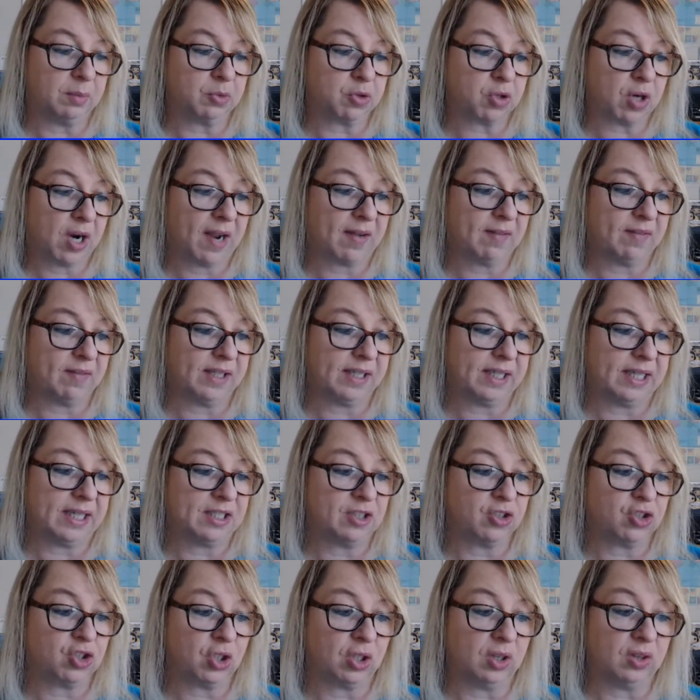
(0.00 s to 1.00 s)
traveling
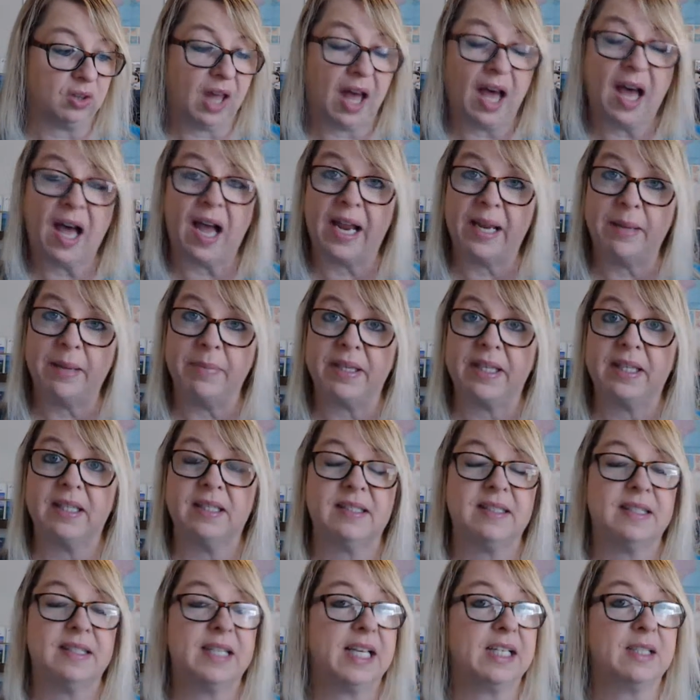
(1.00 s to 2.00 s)
in July,
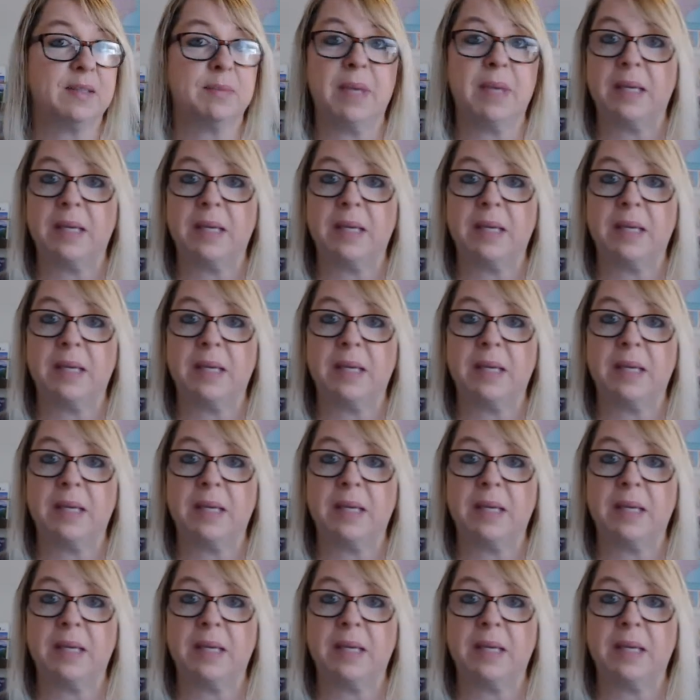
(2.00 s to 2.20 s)
because things